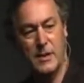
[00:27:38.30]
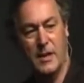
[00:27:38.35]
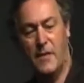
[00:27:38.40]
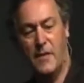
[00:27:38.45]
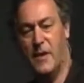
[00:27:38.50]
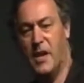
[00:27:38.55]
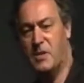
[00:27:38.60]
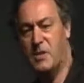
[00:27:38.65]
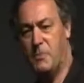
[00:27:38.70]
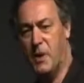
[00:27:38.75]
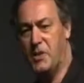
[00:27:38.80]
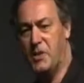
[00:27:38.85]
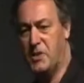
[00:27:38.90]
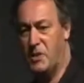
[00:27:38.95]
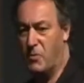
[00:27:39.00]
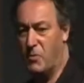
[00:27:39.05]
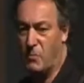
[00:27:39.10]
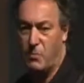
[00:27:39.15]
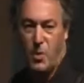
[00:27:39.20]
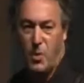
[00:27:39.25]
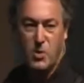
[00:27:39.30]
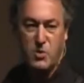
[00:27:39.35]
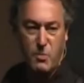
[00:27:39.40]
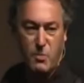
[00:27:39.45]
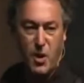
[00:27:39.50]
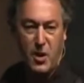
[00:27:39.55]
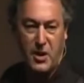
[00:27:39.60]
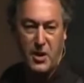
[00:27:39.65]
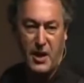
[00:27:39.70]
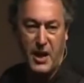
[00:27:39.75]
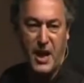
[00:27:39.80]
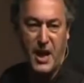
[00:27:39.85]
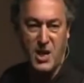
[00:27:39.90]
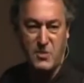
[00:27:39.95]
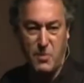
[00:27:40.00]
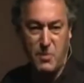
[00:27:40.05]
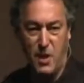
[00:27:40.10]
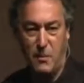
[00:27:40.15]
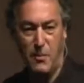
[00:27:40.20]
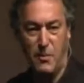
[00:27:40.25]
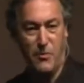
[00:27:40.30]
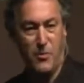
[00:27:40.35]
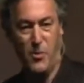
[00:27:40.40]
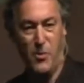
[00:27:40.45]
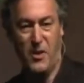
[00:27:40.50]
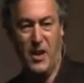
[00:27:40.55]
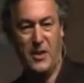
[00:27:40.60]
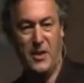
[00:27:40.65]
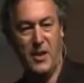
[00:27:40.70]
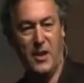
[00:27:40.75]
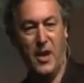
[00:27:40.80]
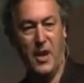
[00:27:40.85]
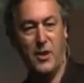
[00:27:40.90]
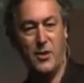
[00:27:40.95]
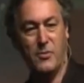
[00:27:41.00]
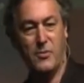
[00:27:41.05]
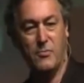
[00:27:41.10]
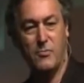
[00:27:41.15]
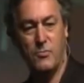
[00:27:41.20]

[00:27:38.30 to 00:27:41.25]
And that's basically what most marketing has been before the internet.